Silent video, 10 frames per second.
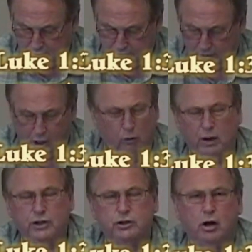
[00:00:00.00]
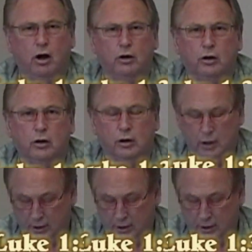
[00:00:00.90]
that always taught her